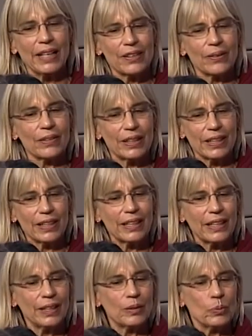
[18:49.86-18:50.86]
don't think
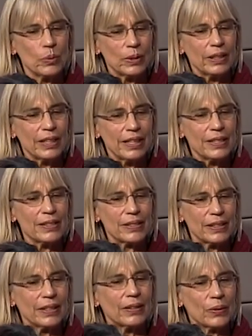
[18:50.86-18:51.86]
he would. He's yeah.
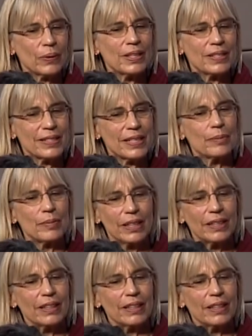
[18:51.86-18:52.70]
you know he's timid.